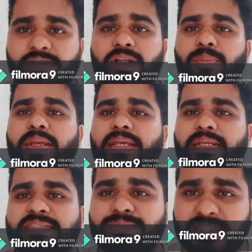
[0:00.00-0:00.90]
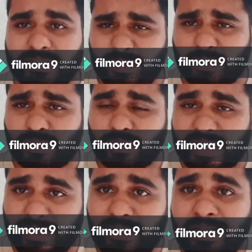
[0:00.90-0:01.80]
it will be subjected to
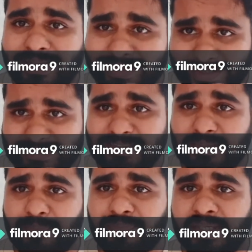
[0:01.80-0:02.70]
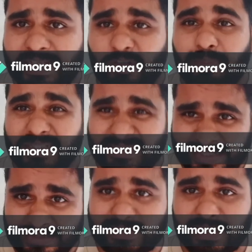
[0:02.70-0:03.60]
crucial criticism, it will be
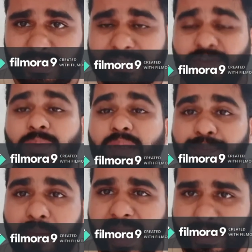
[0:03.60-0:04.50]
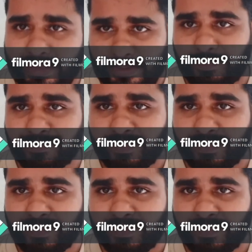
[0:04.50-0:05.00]
censored, it will be banned.